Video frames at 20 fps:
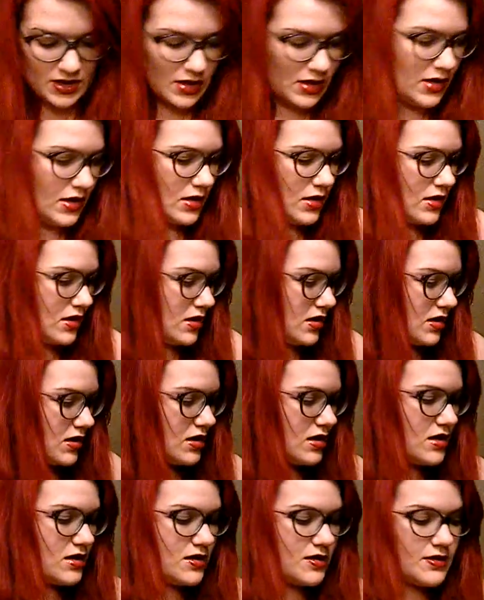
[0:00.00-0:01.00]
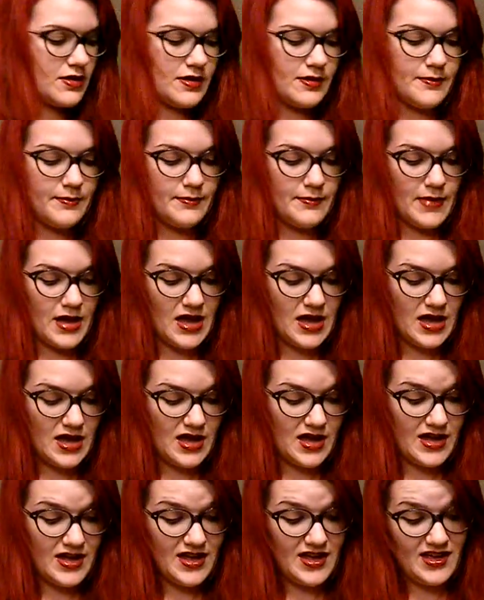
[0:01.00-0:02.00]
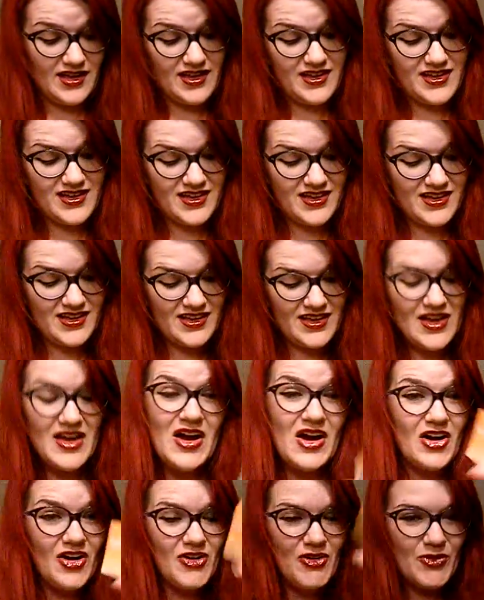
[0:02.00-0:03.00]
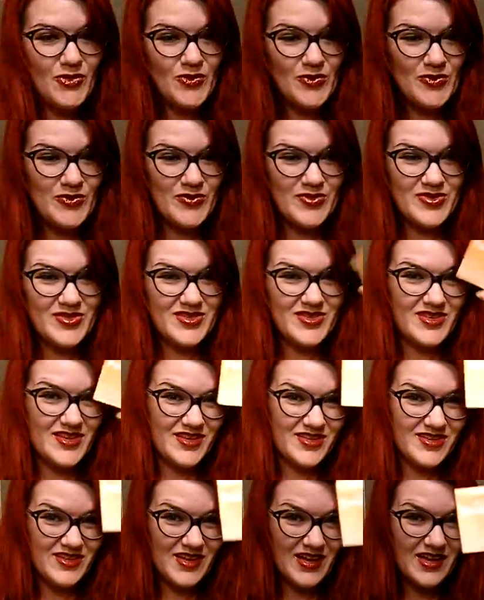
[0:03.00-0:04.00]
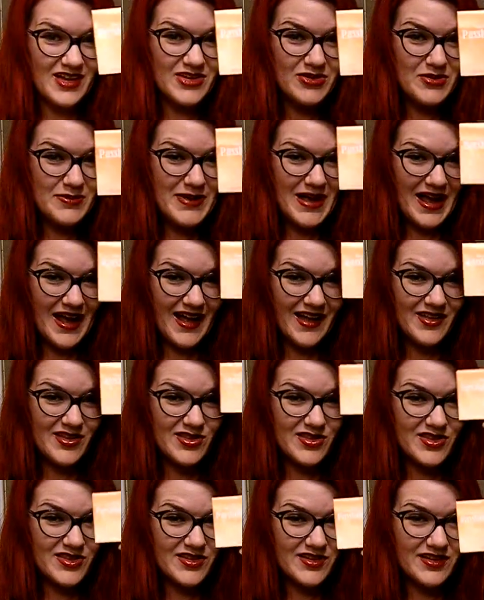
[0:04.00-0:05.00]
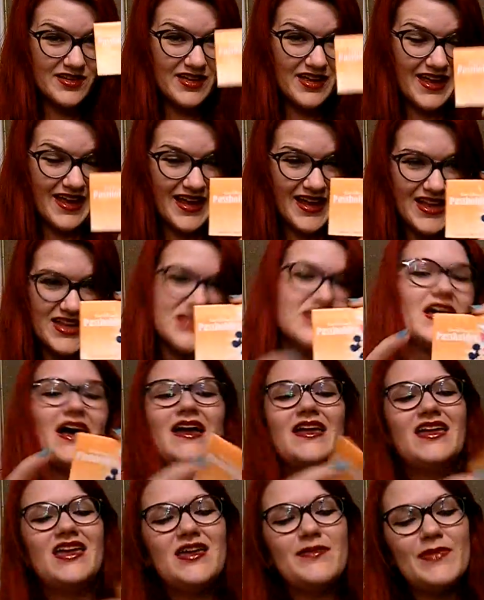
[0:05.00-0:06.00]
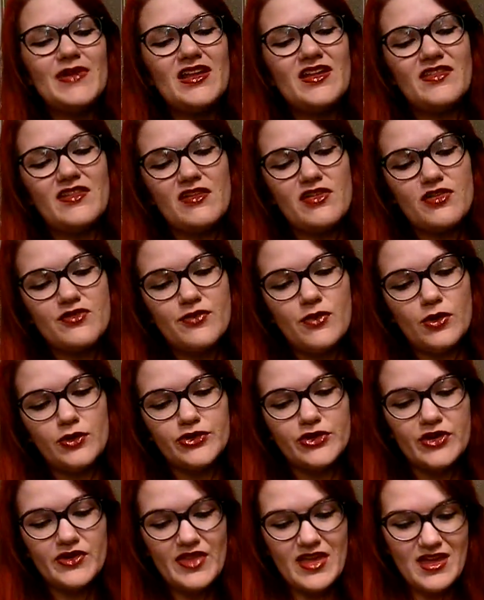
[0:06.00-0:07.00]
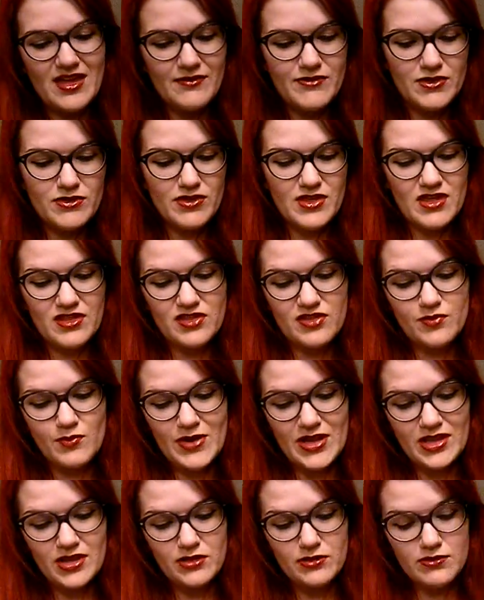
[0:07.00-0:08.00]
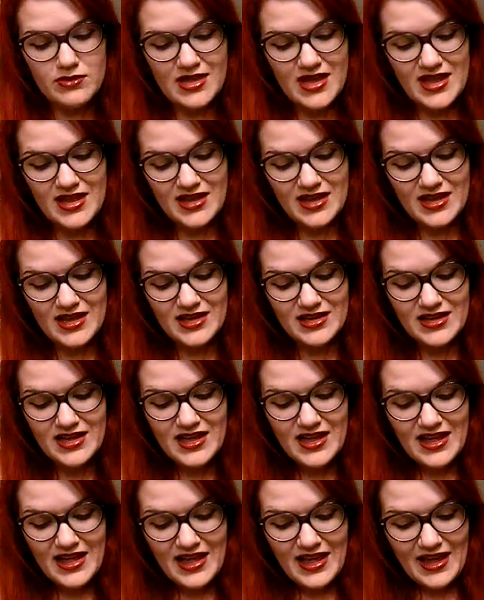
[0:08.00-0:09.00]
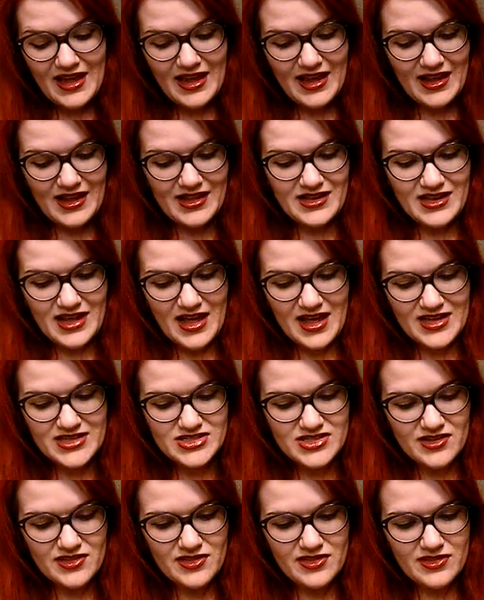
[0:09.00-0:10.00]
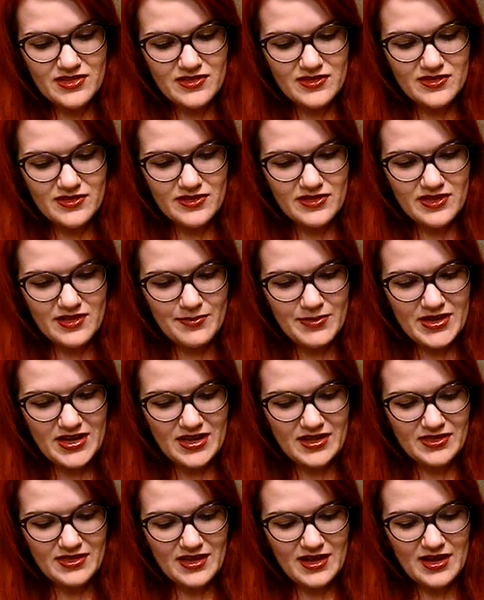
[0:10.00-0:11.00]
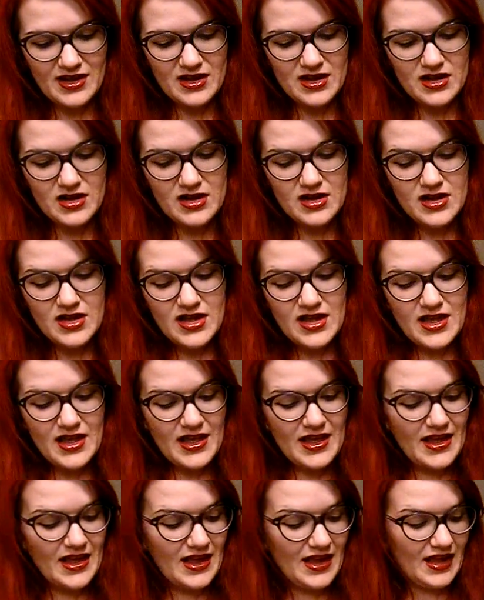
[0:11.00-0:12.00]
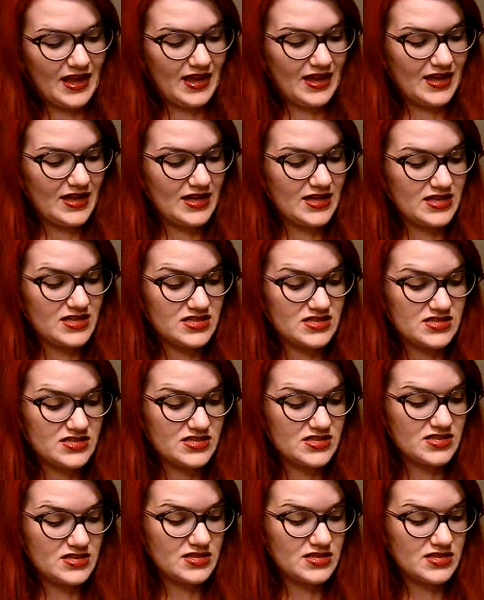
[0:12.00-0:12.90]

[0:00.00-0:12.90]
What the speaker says: are my Disney annual pass, and I keep it in this folder. They give you this when you get it, and I just slip it in there, and